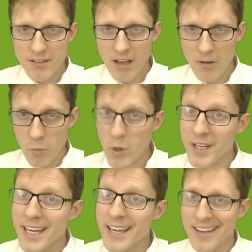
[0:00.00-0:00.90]

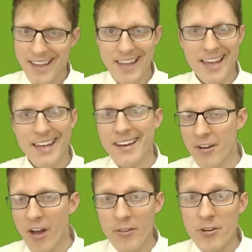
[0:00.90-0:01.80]
working in
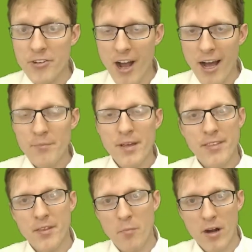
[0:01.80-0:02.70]
another job
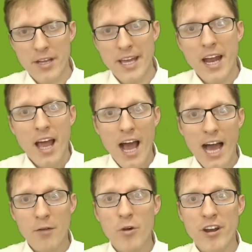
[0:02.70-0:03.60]
in the market,
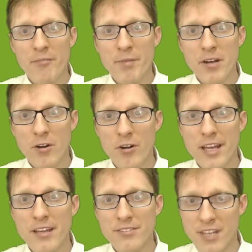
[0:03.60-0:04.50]
I would have been
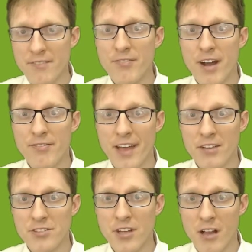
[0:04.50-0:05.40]
earning
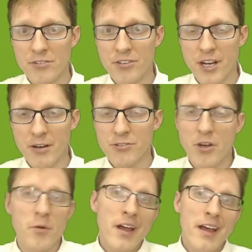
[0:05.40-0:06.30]
$75,000 a year.
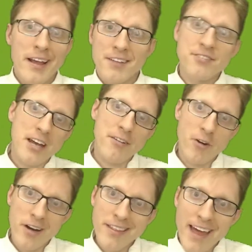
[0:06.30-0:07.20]
So instead of
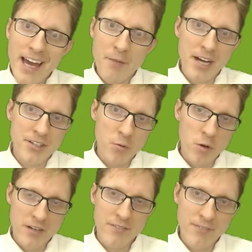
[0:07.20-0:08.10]
earning that, I'm actually
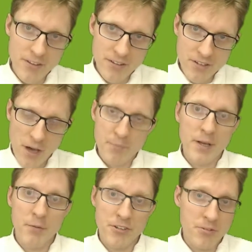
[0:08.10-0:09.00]
working for this
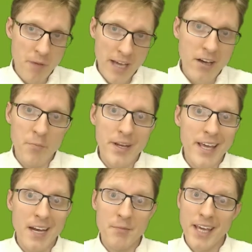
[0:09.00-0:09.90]
company, which is my company,
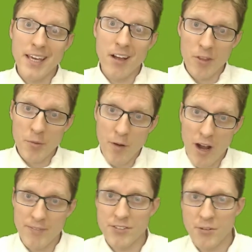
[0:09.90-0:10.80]
and I'm taking all the
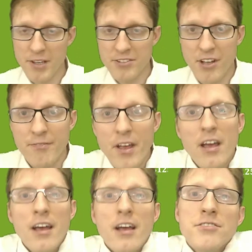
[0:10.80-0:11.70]
profits for myself.
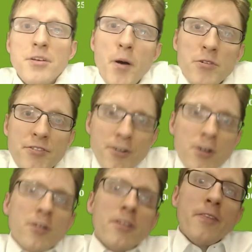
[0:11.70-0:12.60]
Suppose
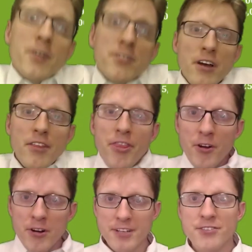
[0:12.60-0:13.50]
further that there's a
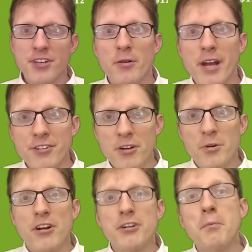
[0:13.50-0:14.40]
third consideration,
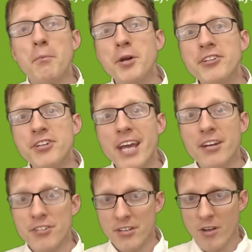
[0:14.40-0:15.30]
which are
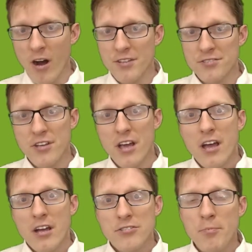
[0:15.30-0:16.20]
depreciation costs.
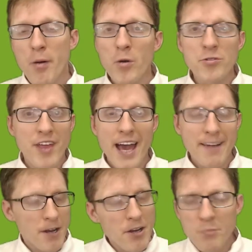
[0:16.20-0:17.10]
Suppose
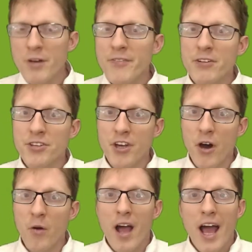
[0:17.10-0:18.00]
that a number of years
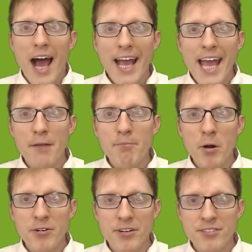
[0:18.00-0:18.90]
ago, I had
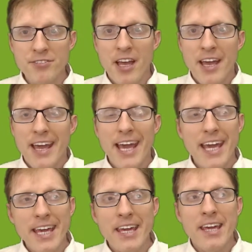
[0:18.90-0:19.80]
purchased
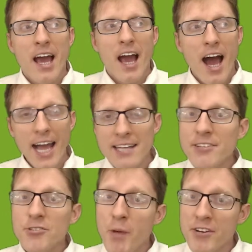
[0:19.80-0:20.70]
a highly
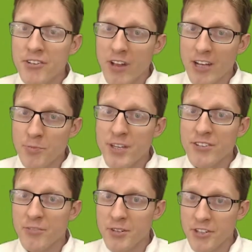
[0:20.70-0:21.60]
specialized
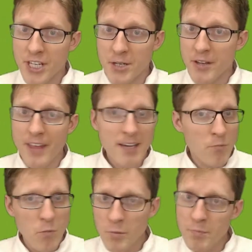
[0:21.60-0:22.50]
piece of machinery that
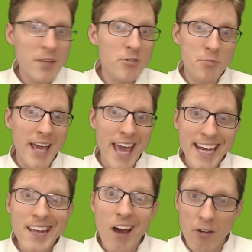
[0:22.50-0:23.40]
wouldn't be used by
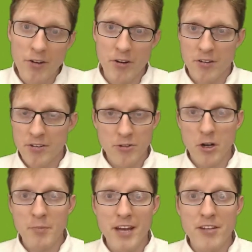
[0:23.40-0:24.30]
any other
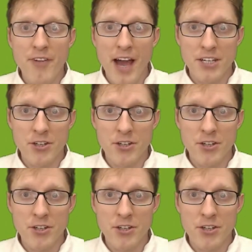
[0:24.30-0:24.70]
drug manufacturer